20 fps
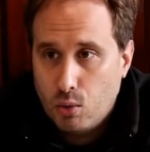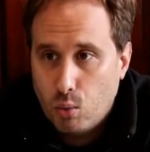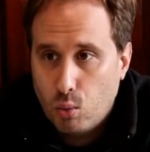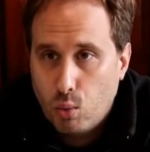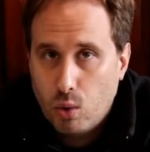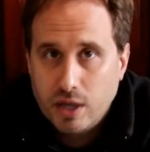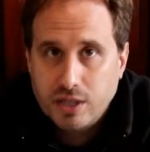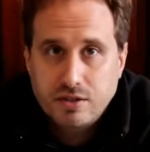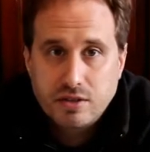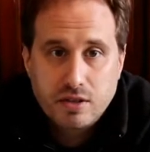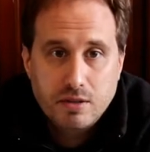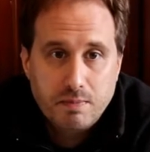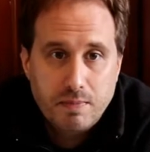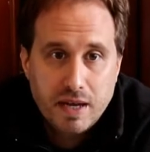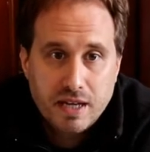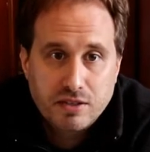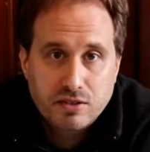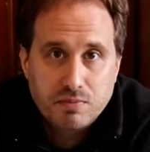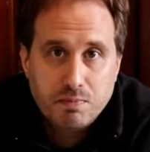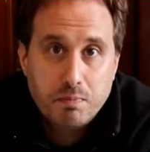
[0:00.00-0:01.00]
What's the
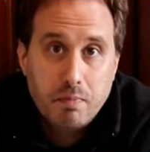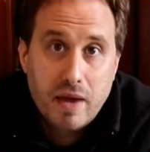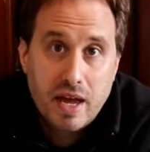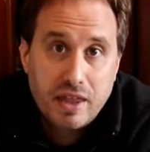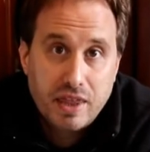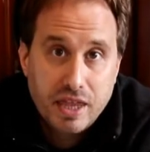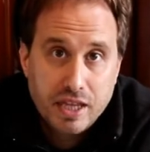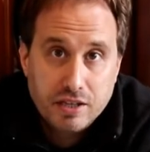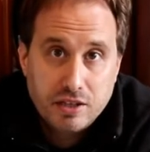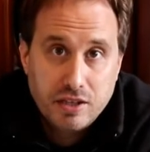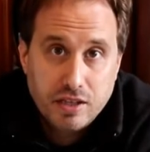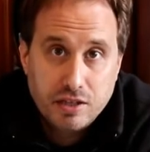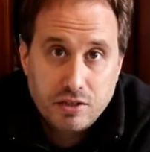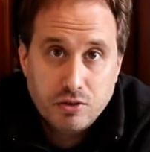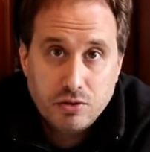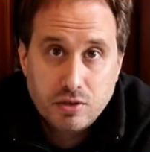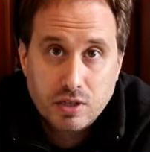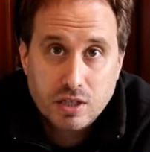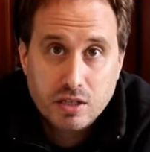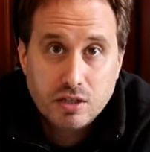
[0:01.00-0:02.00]
best method that
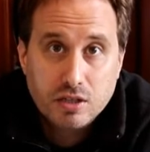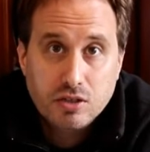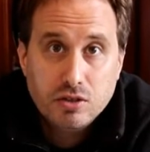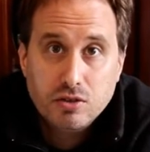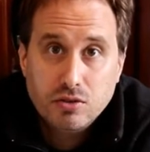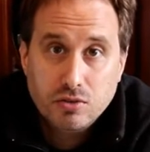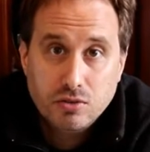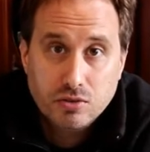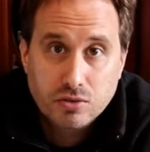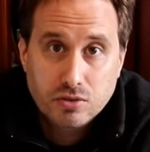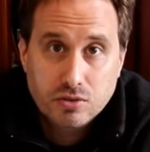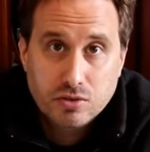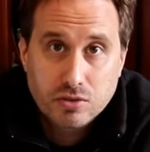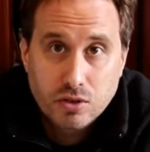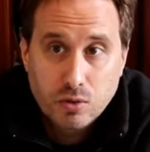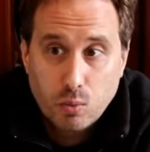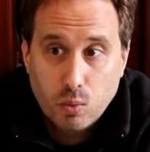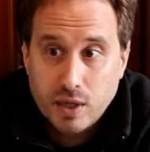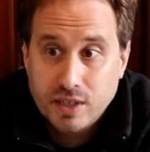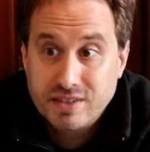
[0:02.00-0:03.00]
you can use?
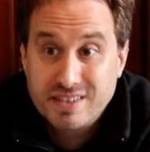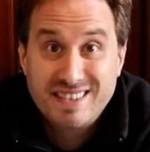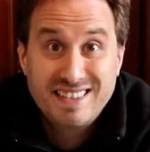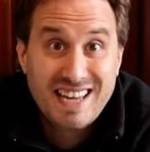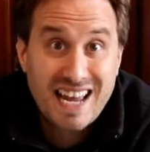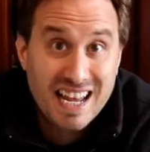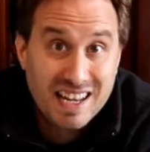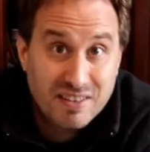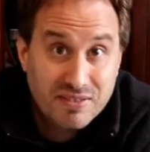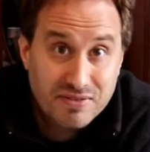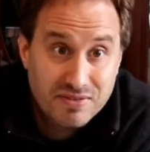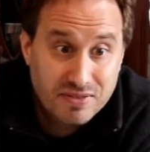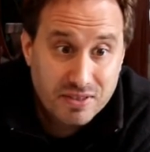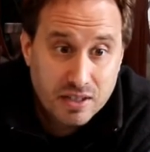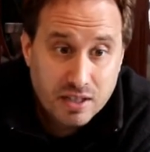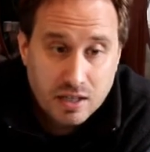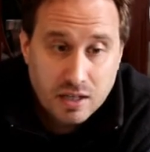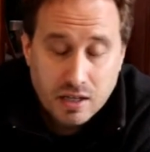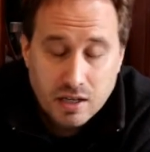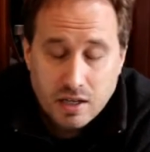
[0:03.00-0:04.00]
What's safe?
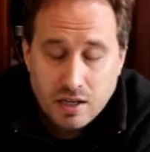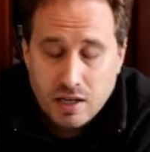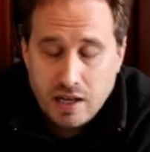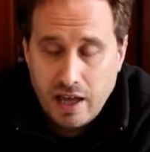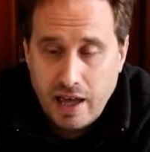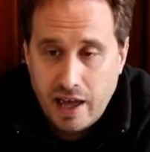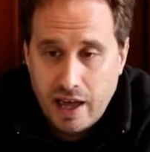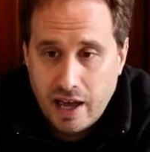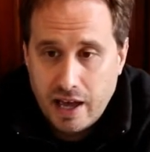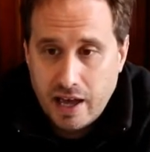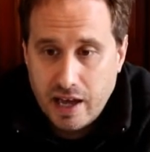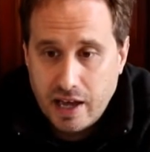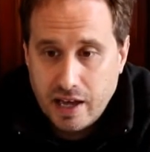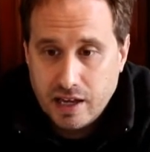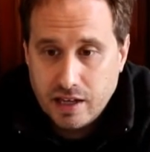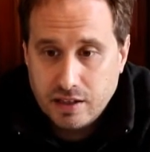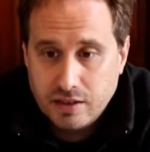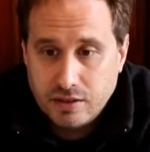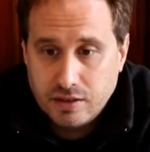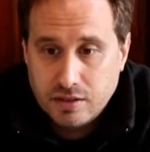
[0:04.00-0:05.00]

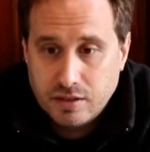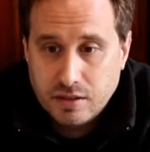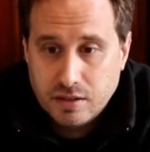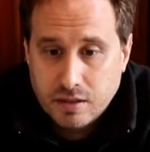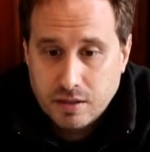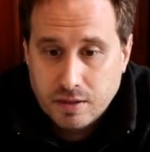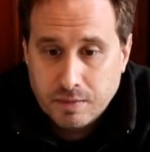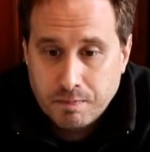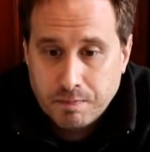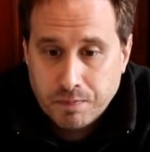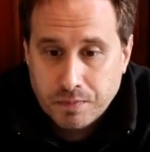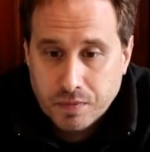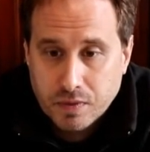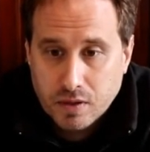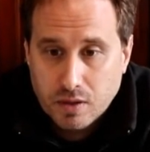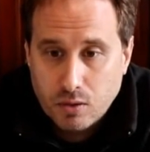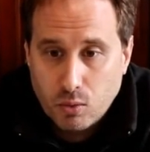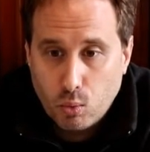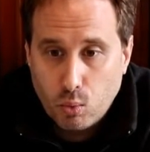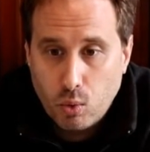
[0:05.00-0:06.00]
And
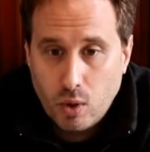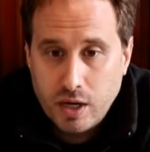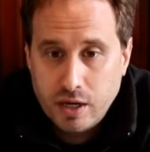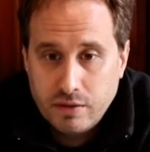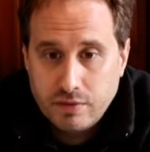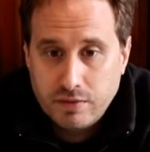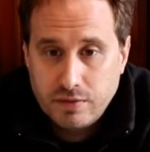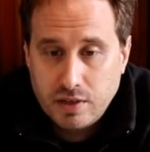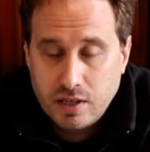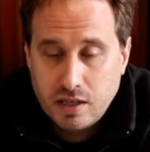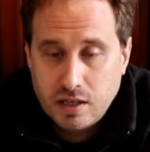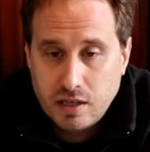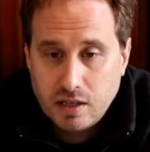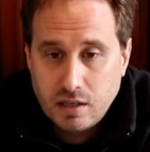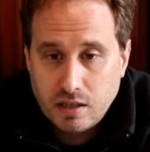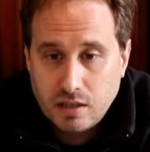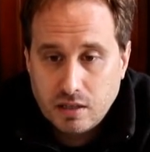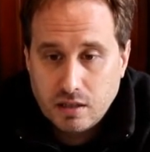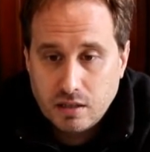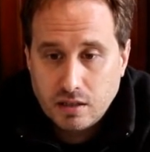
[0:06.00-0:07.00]
one of
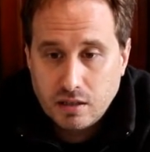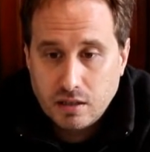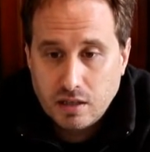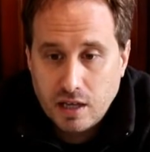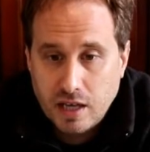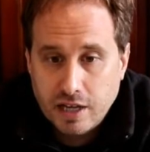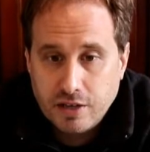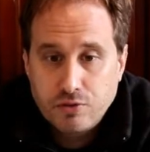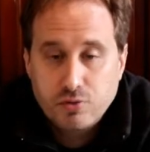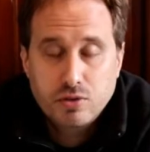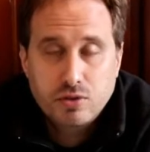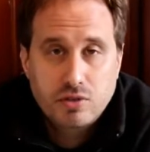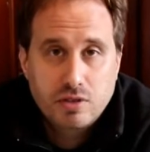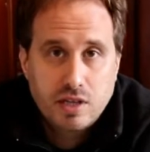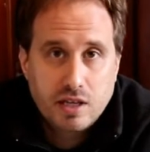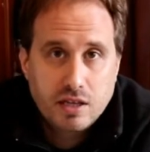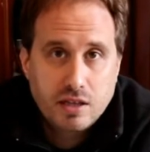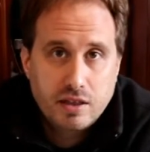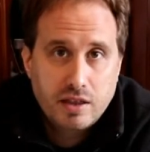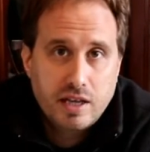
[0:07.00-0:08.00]
the
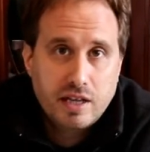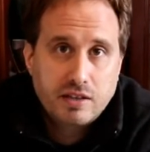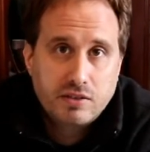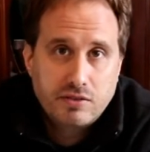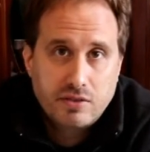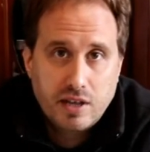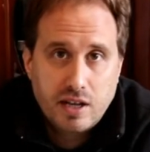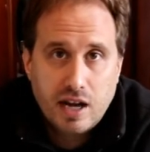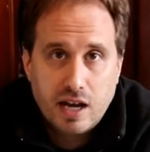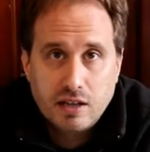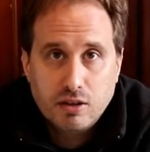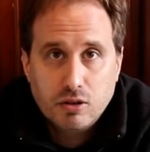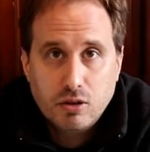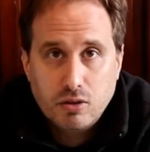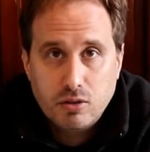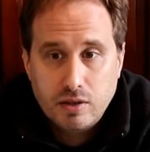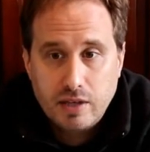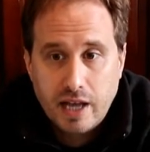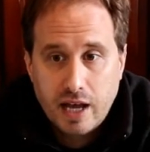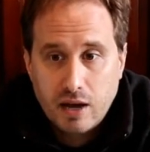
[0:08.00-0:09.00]
interesting things that I
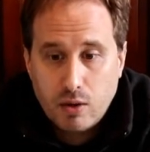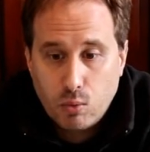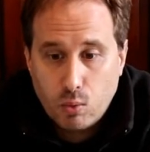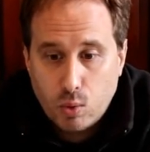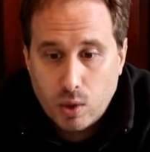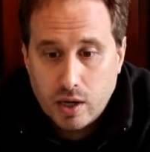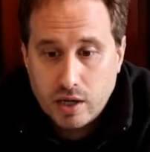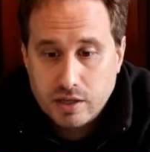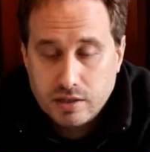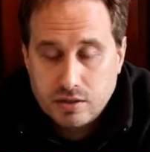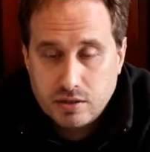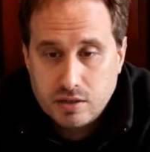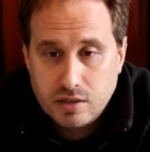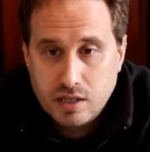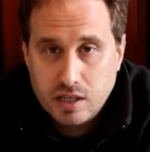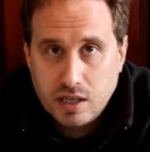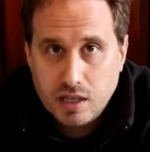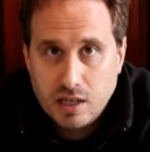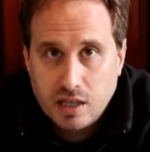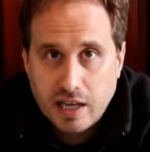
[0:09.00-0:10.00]
looked at was
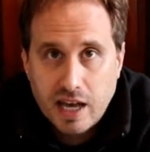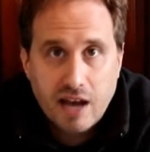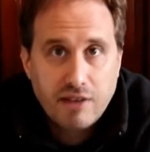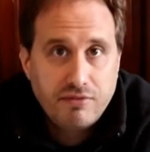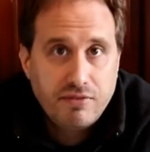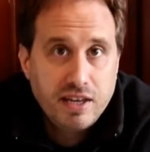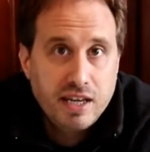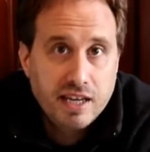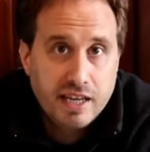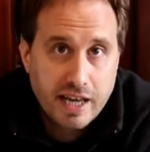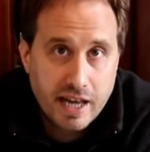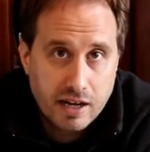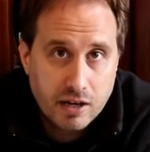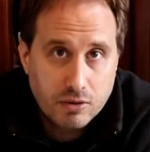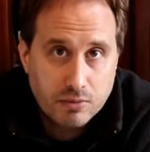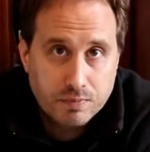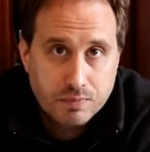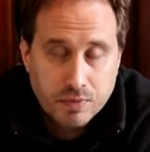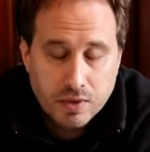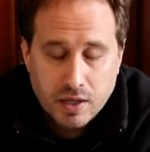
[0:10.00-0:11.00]
the caffeine count.
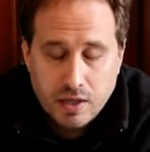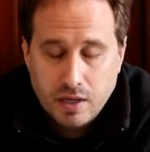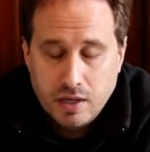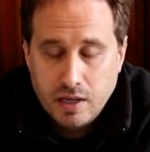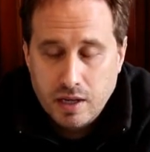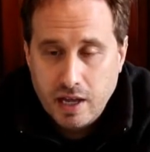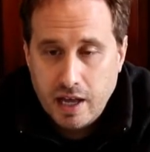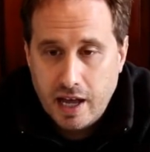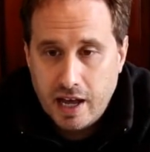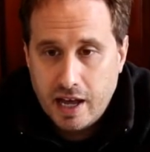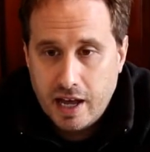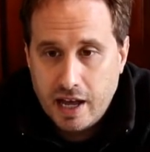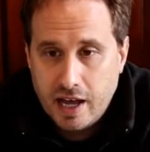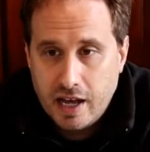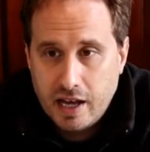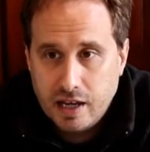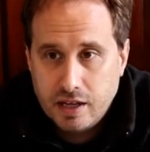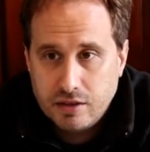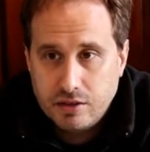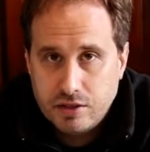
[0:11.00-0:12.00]

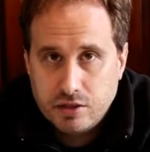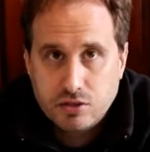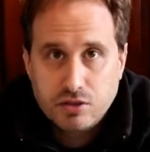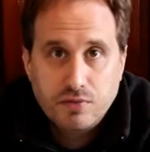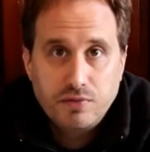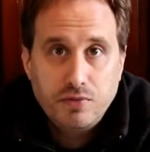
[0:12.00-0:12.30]
And there's a